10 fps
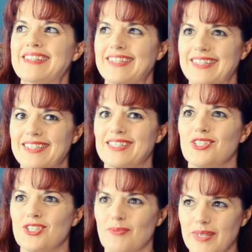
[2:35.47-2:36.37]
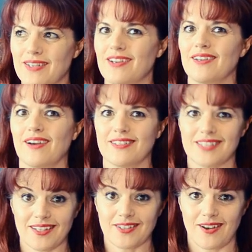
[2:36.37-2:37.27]
dying to jump in on
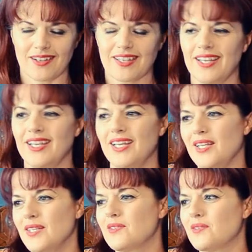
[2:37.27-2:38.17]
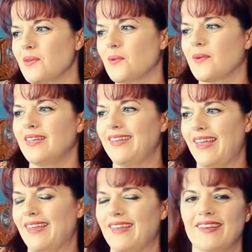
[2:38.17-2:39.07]
TikTok. So yay.